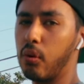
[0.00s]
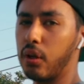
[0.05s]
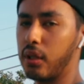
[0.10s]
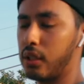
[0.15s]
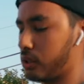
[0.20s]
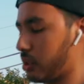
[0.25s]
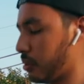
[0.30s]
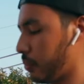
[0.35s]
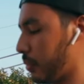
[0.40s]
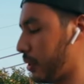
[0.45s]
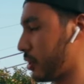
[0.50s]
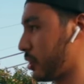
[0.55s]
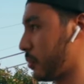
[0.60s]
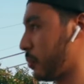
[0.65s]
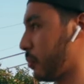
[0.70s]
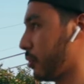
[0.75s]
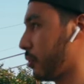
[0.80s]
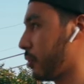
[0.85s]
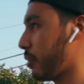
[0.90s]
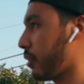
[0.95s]
want it to be
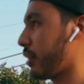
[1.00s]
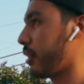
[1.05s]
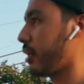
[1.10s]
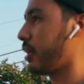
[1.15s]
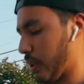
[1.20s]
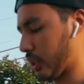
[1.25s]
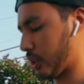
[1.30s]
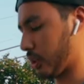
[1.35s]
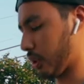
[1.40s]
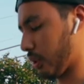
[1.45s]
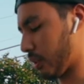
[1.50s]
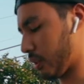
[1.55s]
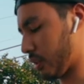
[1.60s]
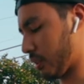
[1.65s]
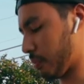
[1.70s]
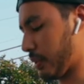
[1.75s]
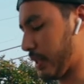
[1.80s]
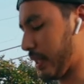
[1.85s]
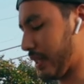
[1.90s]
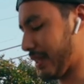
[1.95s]
smooth. My shutter
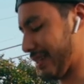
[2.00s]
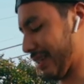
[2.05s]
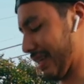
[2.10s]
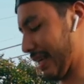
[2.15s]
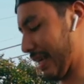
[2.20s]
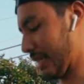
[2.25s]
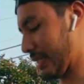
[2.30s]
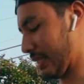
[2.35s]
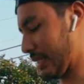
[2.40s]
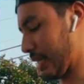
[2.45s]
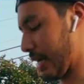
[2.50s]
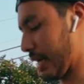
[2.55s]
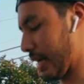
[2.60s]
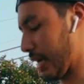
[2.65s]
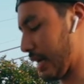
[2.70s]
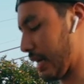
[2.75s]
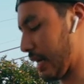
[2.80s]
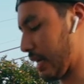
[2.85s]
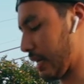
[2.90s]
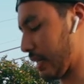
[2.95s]
speed is
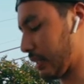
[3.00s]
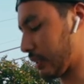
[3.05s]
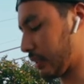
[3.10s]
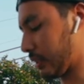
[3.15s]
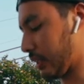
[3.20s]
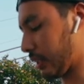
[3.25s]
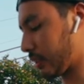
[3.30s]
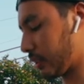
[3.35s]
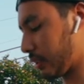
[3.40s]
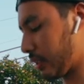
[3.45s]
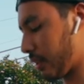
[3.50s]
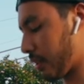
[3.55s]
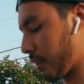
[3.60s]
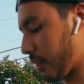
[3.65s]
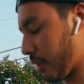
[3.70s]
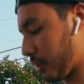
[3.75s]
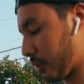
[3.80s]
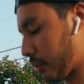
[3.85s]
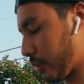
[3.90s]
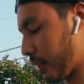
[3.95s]
at
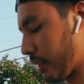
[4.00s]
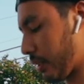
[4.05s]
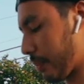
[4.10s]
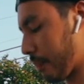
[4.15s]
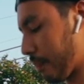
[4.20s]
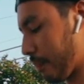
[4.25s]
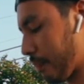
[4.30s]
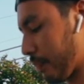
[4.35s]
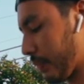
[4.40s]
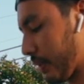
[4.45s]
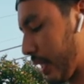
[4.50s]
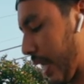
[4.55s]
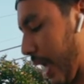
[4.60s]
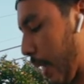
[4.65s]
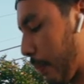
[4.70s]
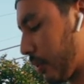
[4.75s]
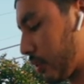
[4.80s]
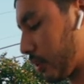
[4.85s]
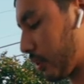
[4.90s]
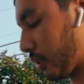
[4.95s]
1600,
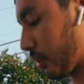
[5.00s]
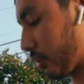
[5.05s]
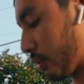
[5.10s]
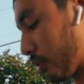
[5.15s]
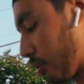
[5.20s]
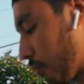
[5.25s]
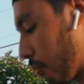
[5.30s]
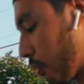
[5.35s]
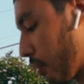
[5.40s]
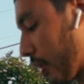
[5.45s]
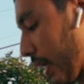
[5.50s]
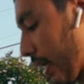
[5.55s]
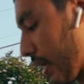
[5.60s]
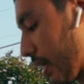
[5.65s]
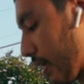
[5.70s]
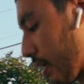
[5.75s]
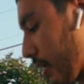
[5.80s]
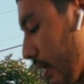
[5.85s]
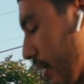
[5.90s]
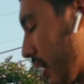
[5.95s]
aperture
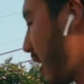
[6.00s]
2.8,